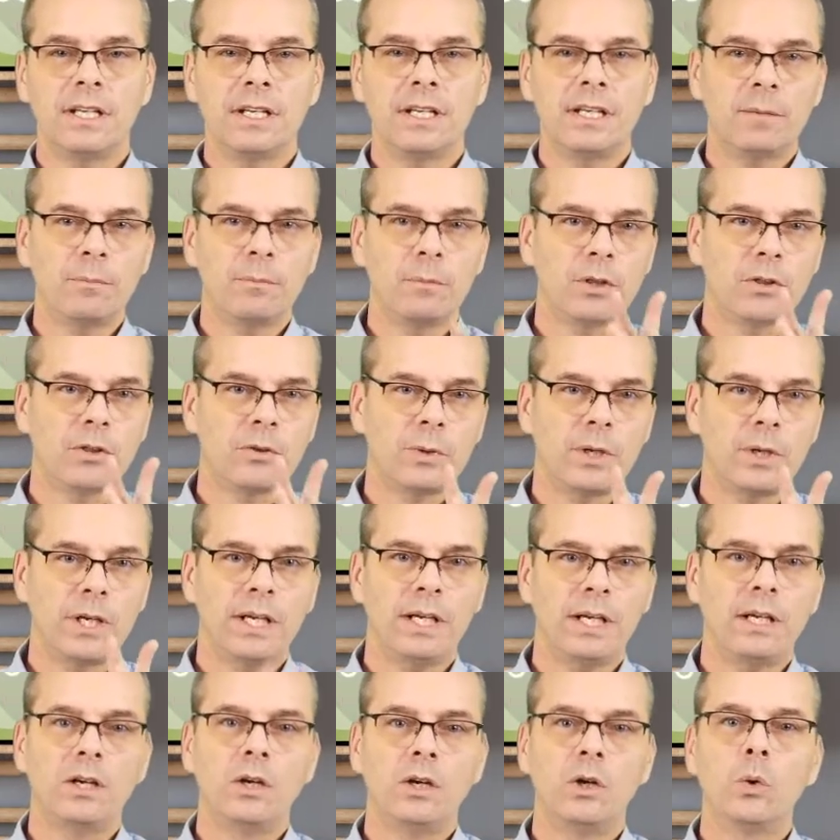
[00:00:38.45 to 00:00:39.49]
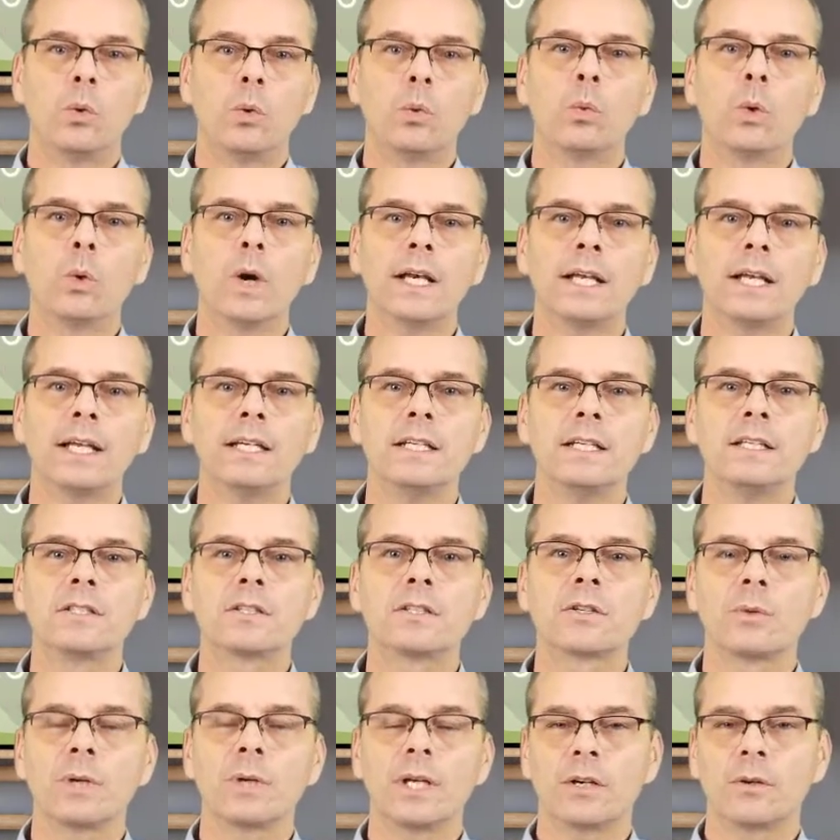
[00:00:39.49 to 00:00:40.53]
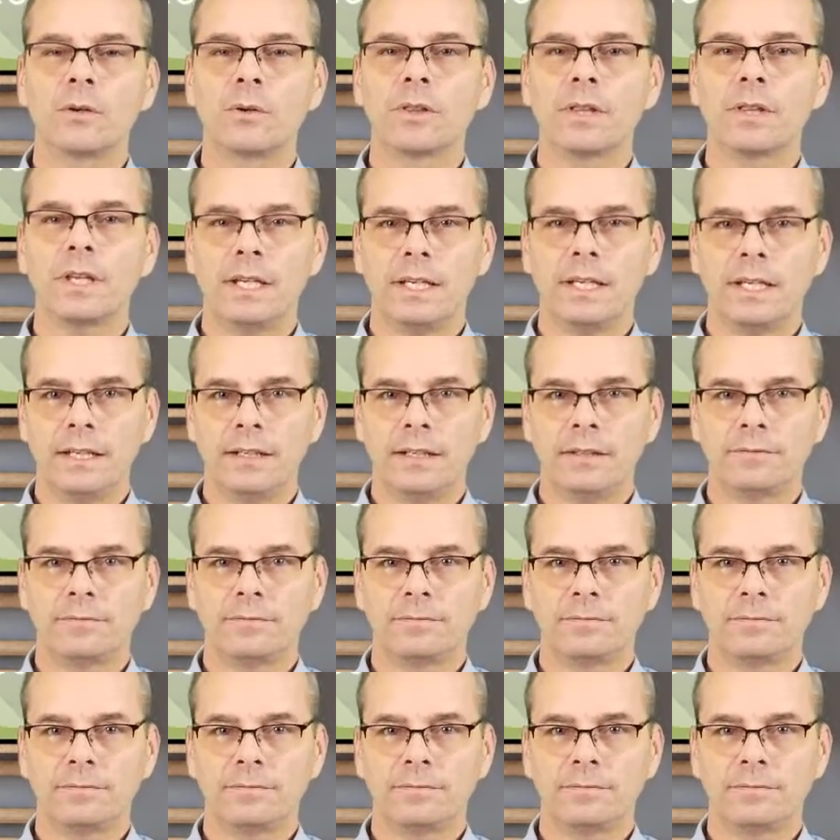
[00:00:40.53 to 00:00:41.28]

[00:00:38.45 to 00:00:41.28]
And number 3, what is critical thinking?